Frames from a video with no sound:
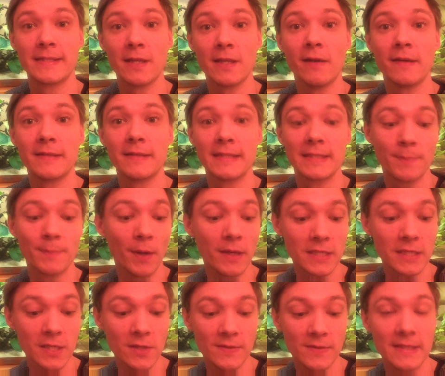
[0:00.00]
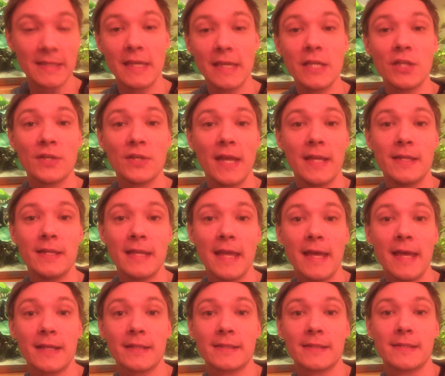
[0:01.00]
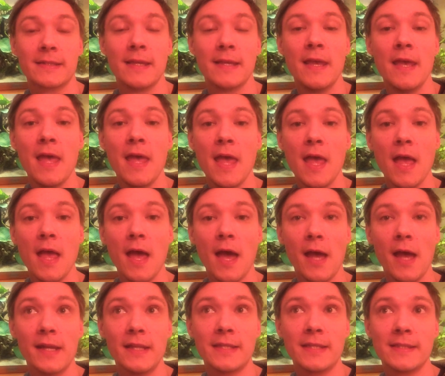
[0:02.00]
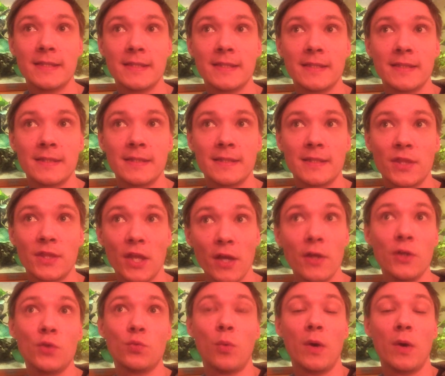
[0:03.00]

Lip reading: died despite using Isha NDX. The third